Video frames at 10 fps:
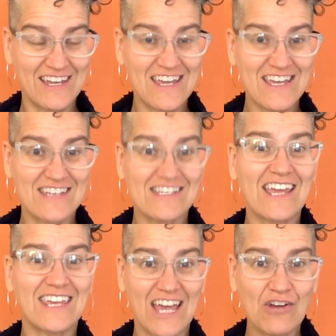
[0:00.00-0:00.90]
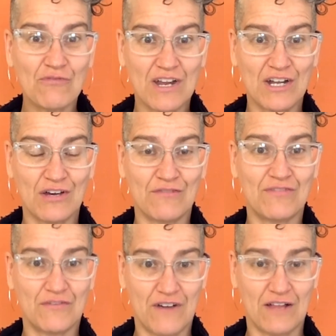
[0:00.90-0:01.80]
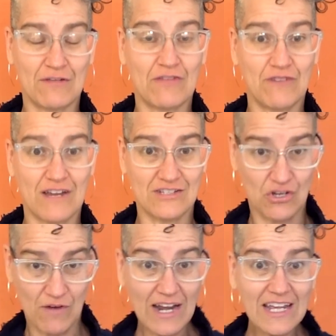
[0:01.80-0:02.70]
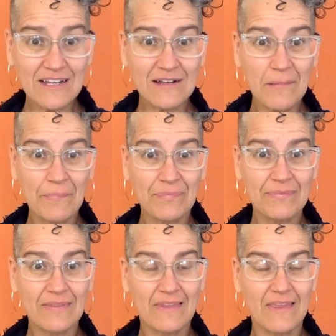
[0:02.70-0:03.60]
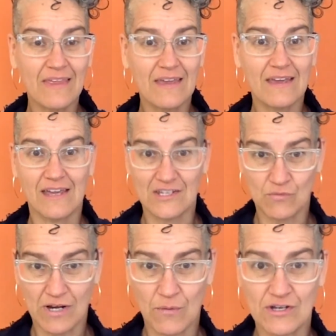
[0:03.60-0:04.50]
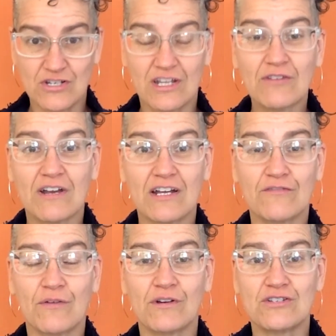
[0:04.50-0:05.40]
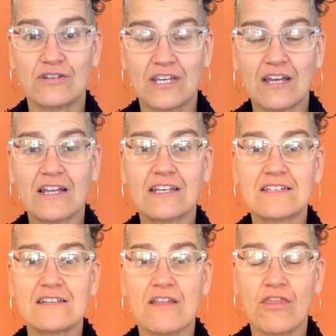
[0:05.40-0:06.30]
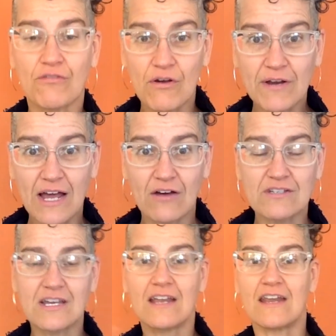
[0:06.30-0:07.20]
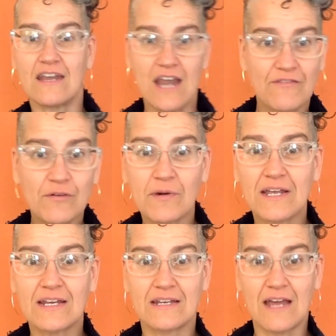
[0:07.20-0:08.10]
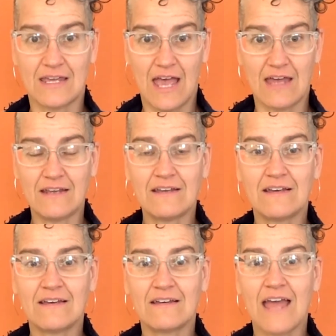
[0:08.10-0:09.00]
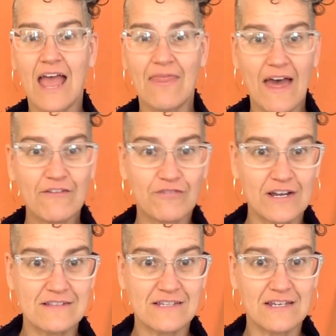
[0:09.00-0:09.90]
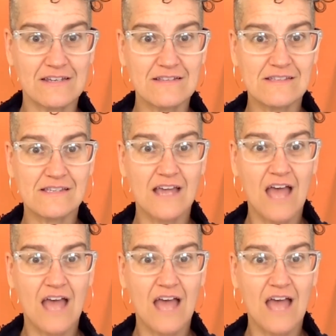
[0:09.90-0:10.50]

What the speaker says: is get rid of the following phrase. Are you ready? This one I want you to get rid of. I want you to kill it, throw it out, never bring it in again. And that phrase is